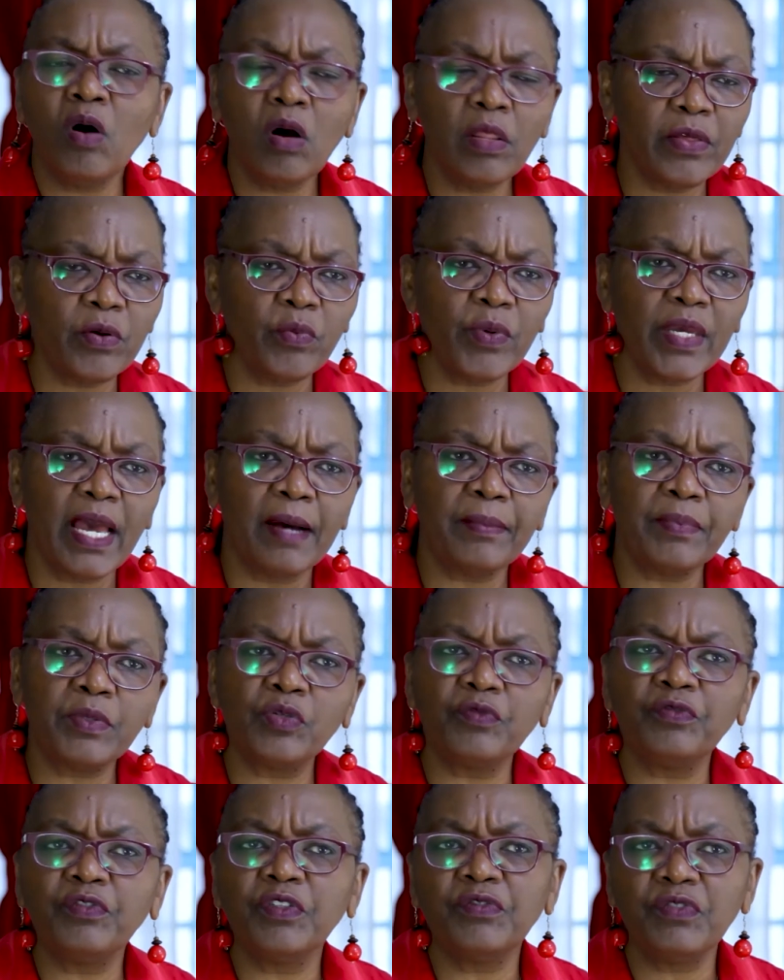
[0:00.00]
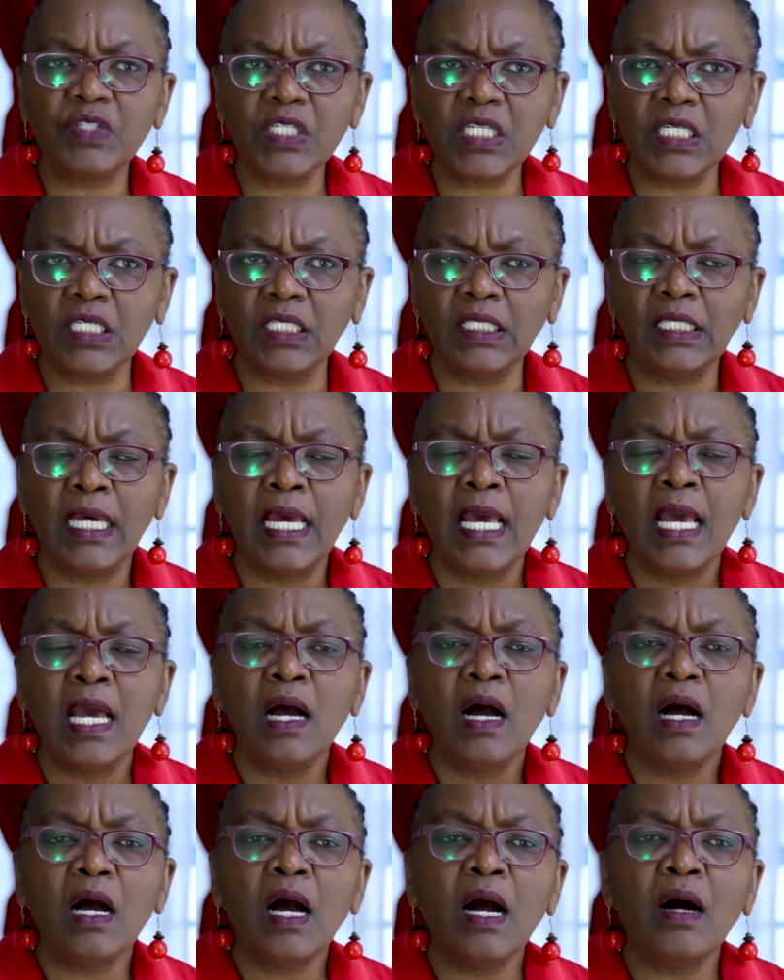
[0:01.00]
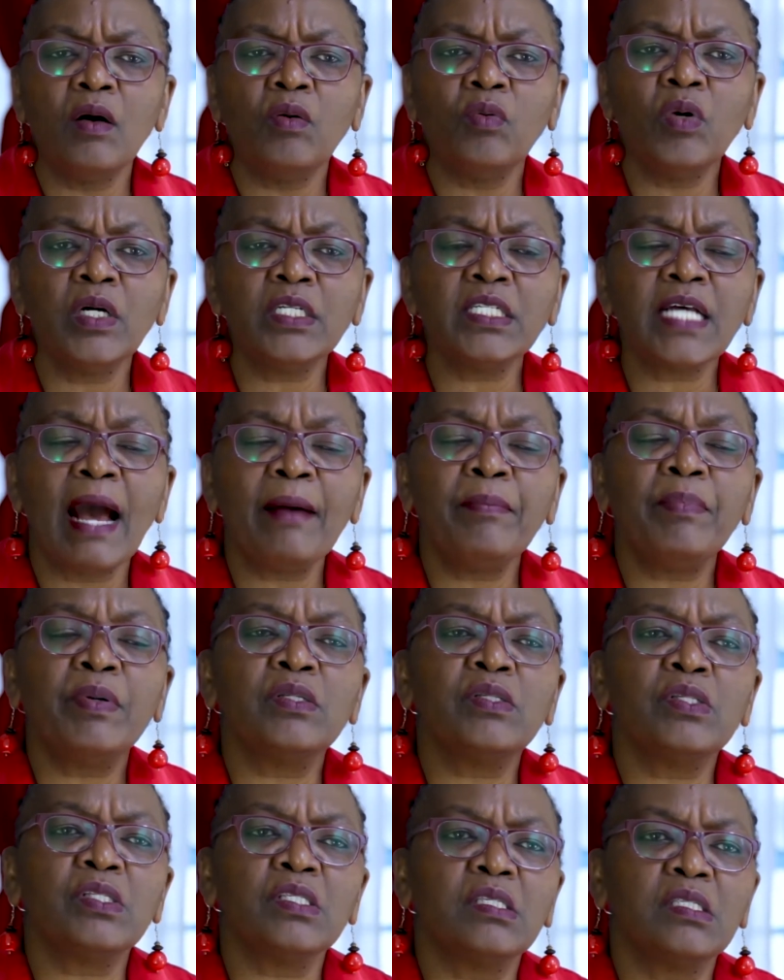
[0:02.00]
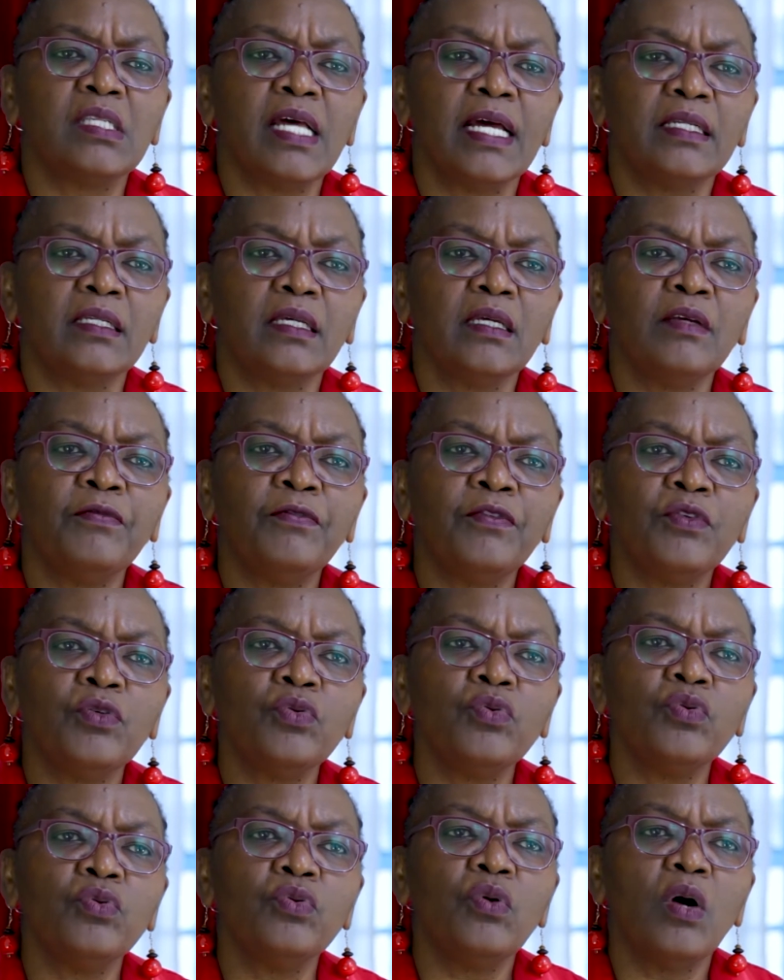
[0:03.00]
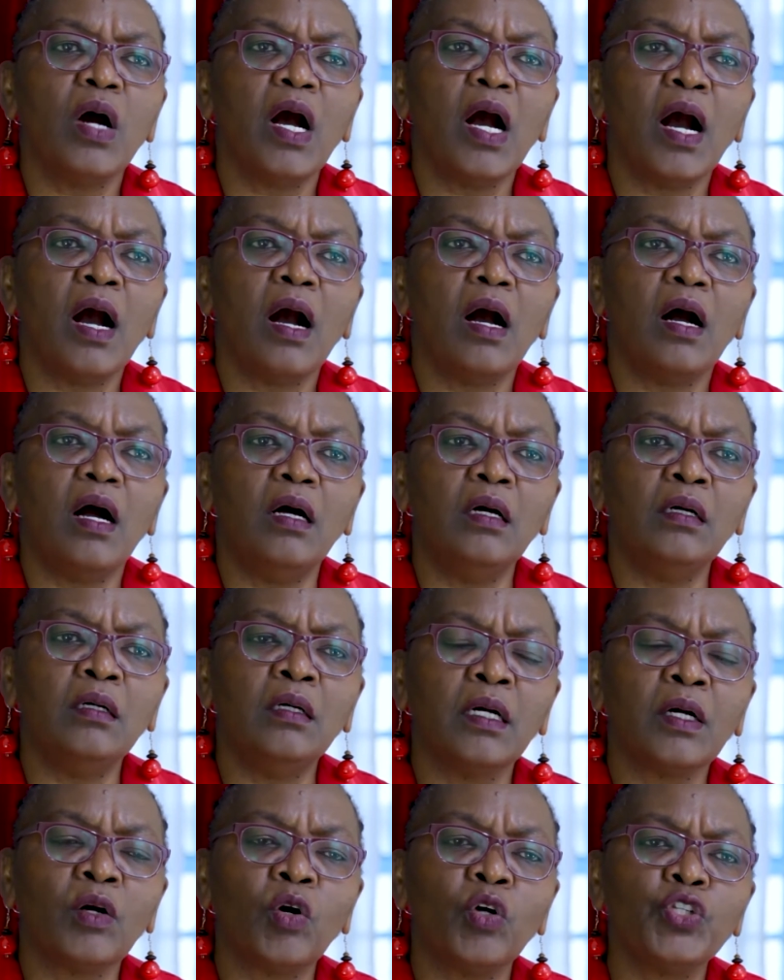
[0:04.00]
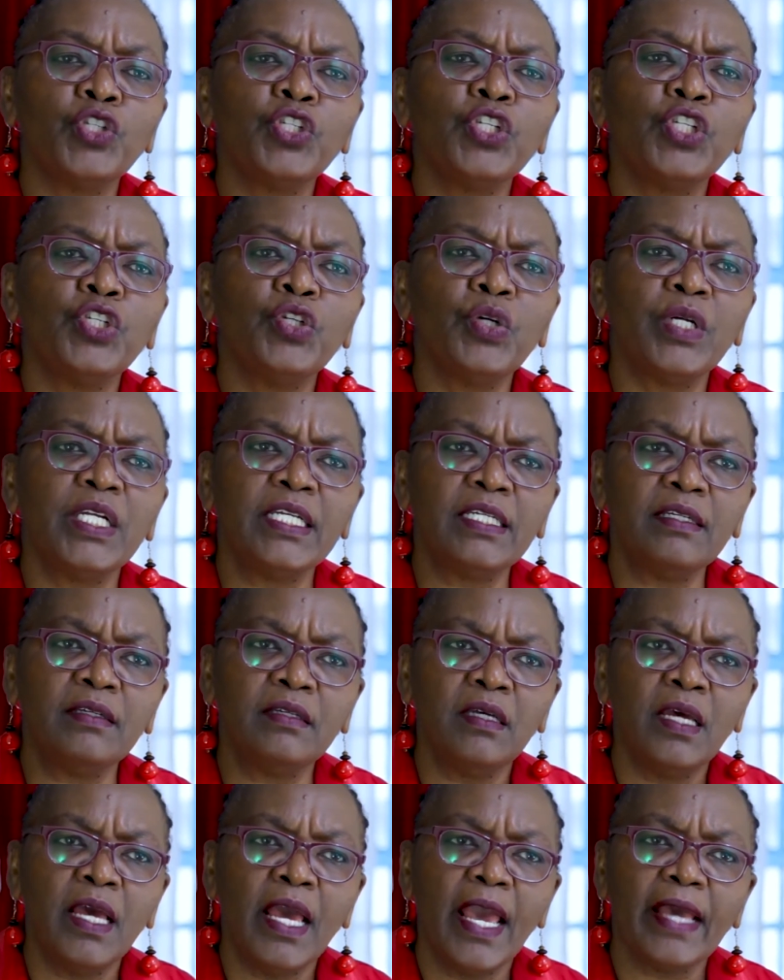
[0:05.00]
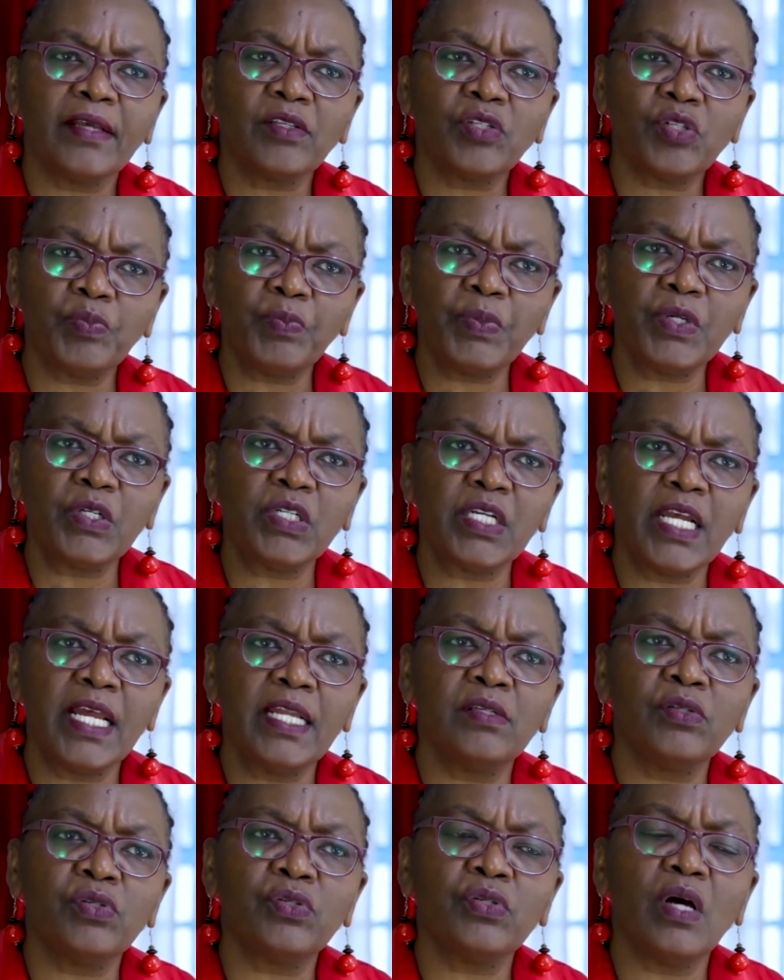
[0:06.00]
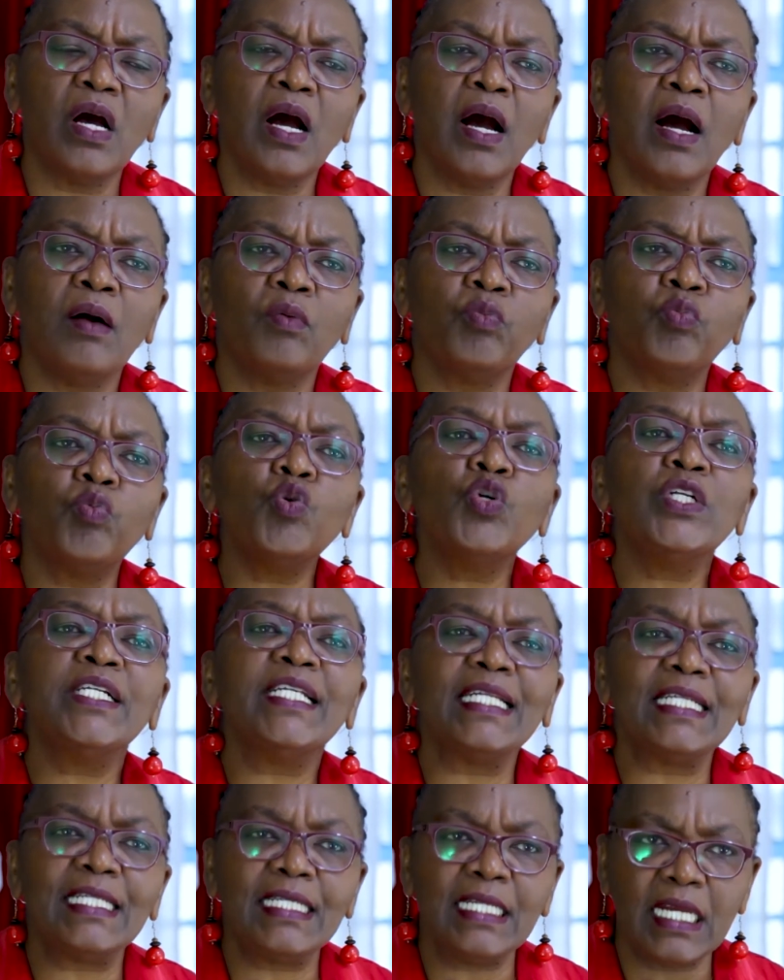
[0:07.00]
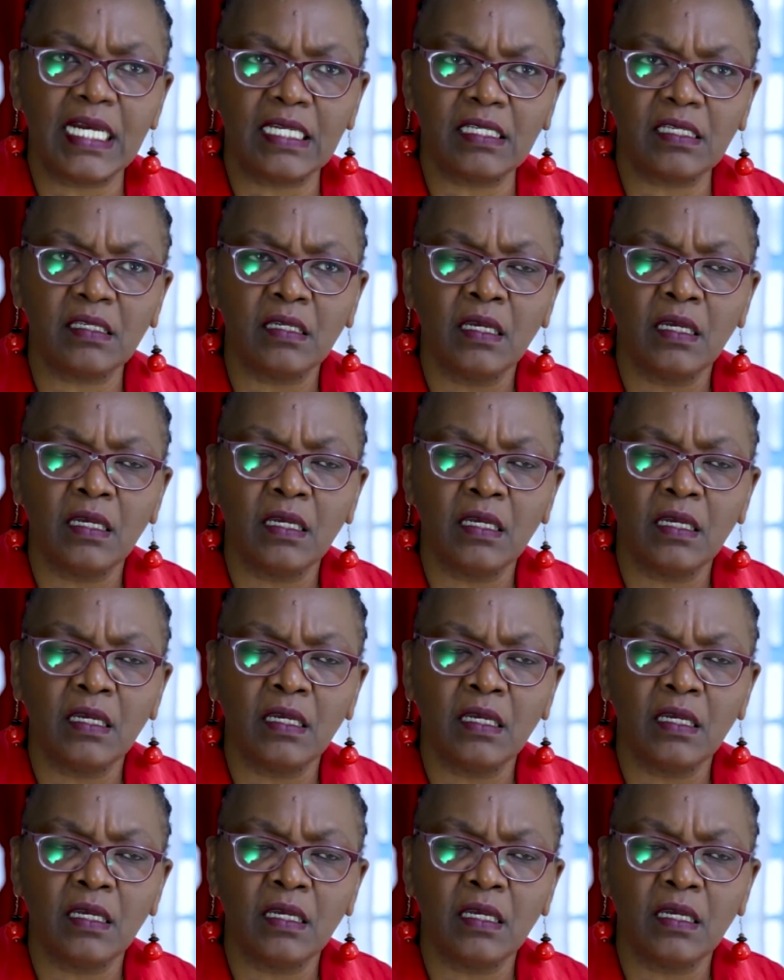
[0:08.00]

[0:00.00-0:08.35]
the way up to 15, what happens is that if you continually experience woundedness,